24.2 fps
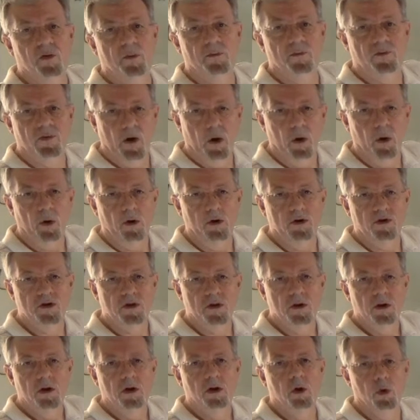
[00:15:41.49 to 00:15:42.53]
from
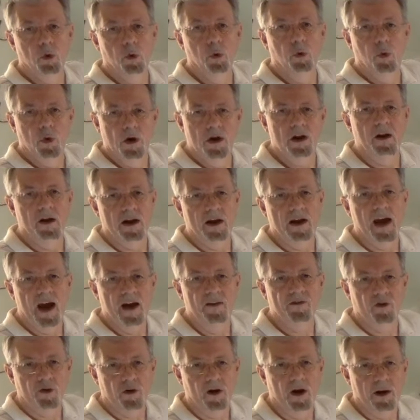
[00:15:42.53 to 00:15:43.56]
folks who really
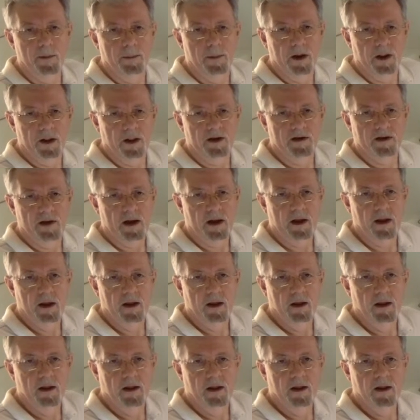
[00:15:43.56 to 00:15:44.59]
have credibility.
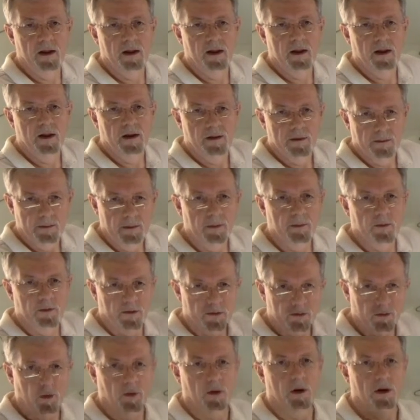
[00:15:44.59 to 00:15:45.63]
Remember
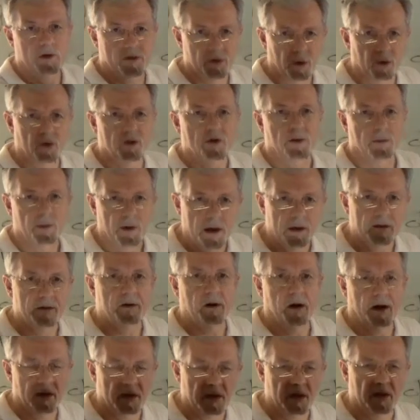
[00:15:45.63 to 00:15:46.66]
the story I told you about
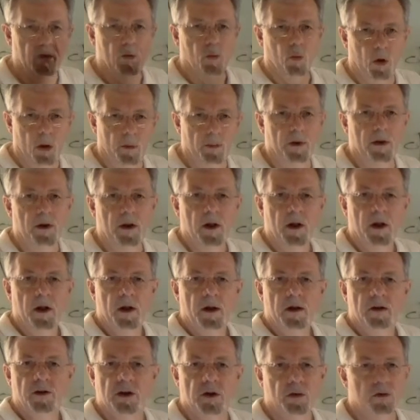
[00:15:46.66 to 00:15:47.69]
talking to the woman?
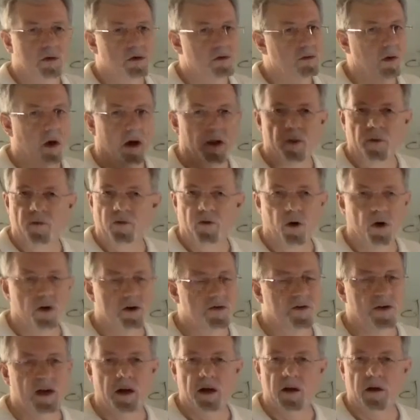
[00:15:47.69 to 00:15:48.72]
She was on the
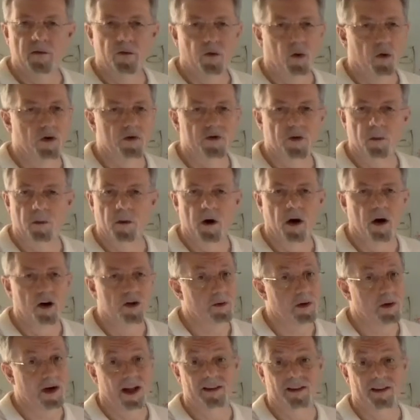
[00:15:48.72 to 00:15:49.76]
verge of getting divorced from her
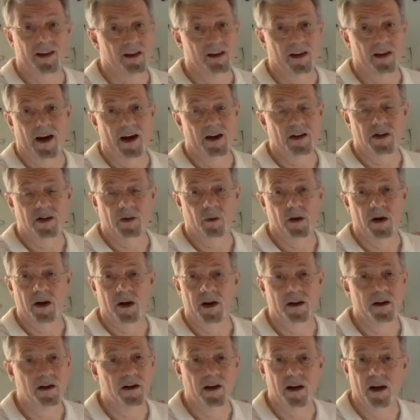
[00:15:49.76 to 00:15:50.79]
husband. I think they actually went
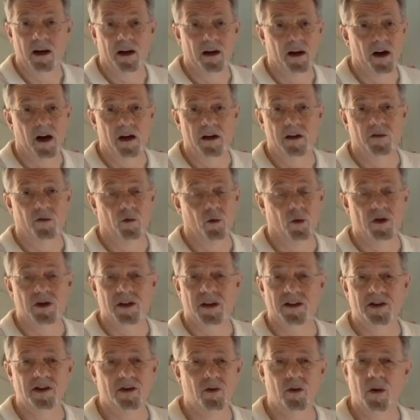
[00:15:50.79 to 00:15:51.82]
ahead and got
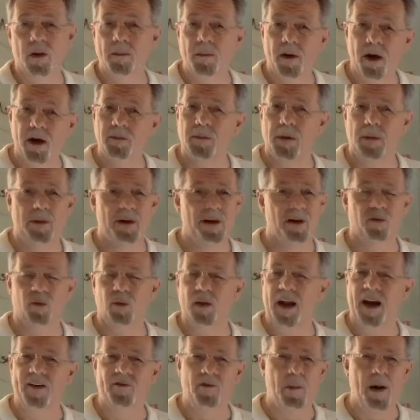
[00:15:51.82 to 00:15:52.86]
divorced. And it just really bugged me because
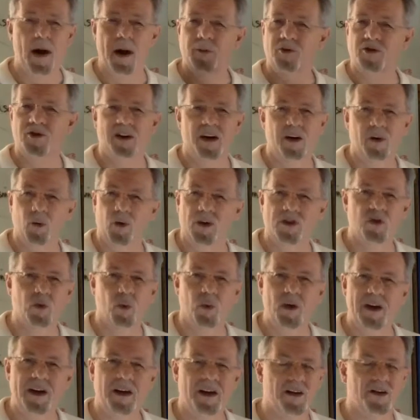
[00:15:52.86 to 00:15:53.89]
we'd have a Bible study once
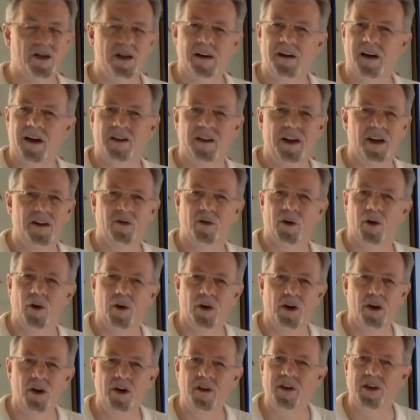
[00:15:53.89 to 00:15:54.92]
a week and seemed like things were
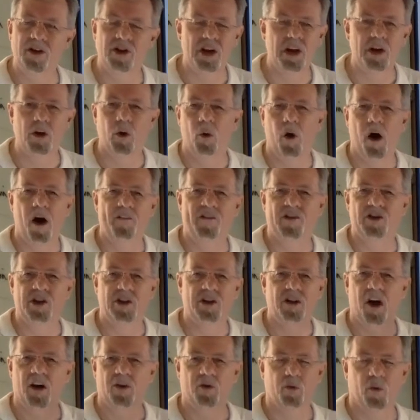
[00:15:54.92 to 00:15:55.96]
going good. And then she'd go off and
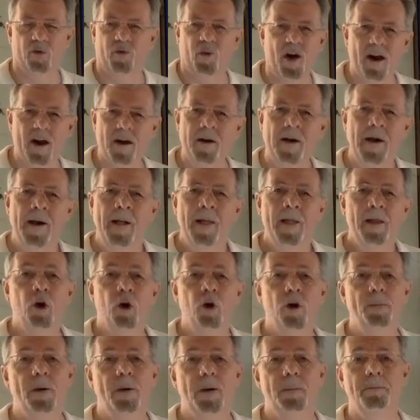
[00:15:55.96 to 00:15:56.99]
she'd talk to her friend
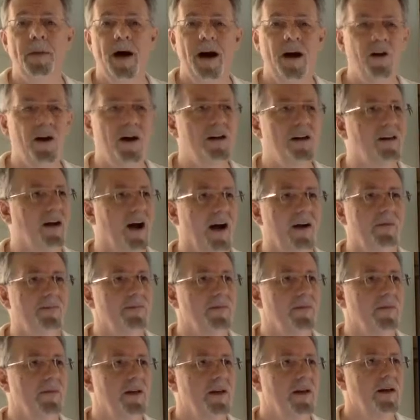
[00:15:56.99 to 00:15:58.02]
who had been married.
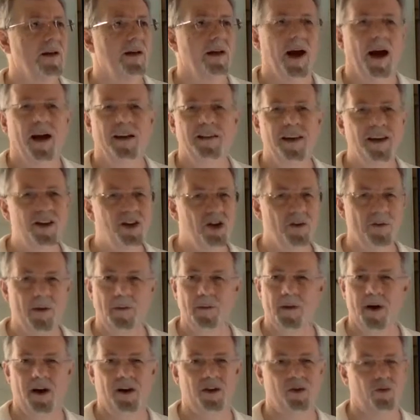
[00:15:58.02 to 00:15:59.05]
I think she'd
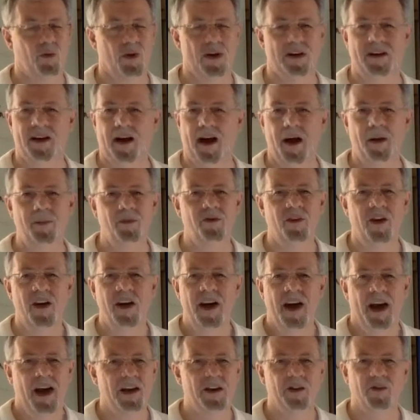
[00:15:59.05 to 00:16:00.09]
been married three times
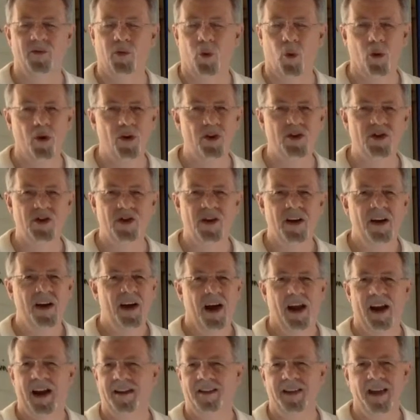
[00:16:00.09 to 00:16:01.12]
and divorced.
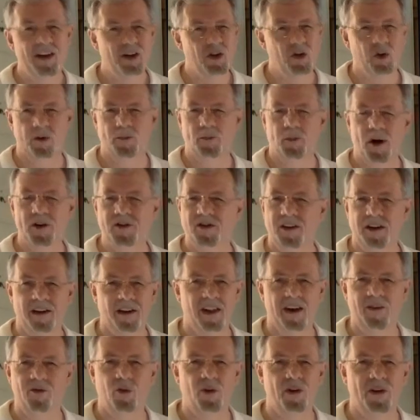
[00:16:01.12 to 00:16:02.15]
And I think she was presently
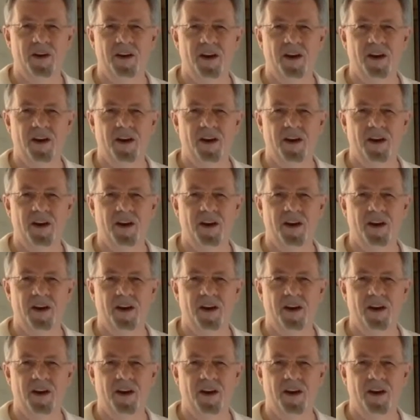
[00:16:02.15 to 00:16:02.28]
living